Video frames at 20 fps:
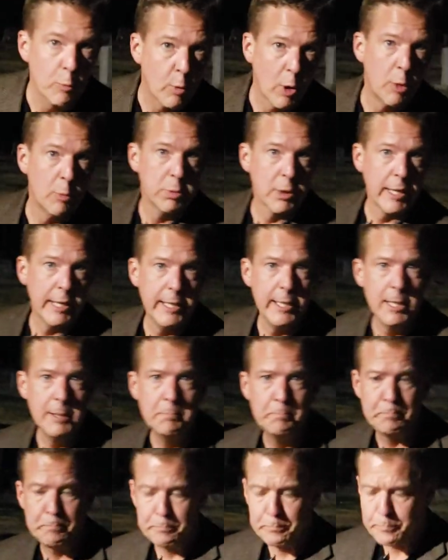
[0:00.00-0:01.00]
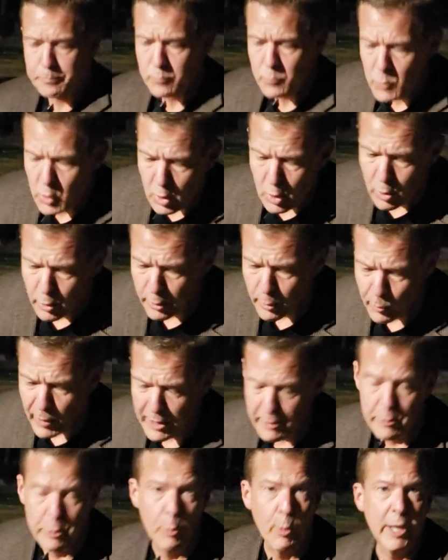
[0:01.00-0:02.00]
robe lady, or the,
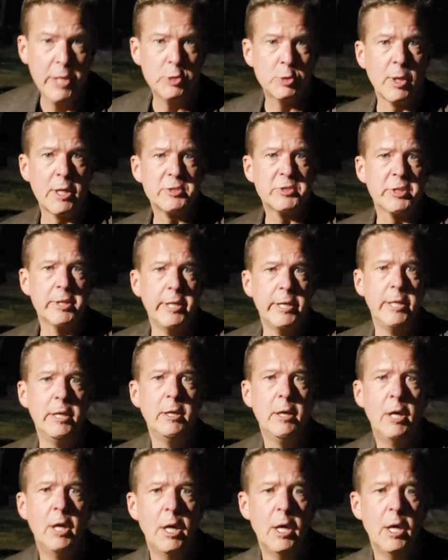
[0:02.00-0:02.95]
rather the white dress lady.